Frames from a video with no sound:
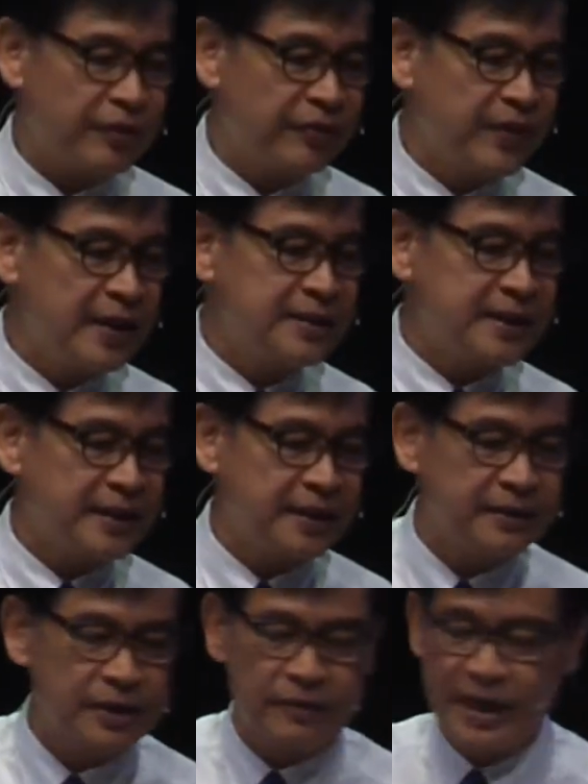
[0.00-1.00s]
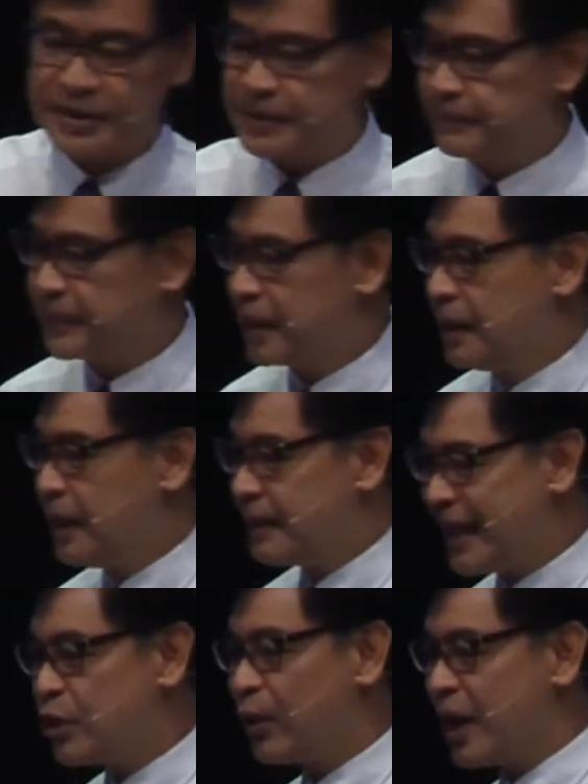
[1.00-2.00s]
the things that hinder us.
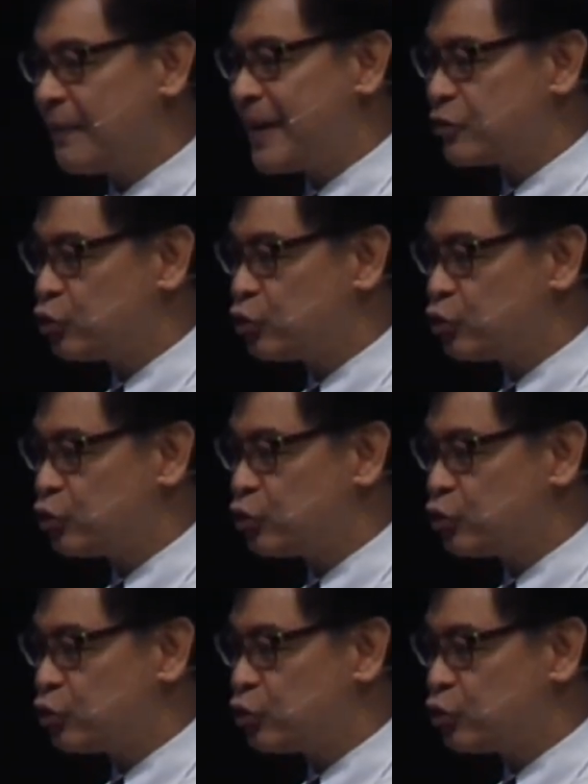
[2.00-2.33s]
Then you help us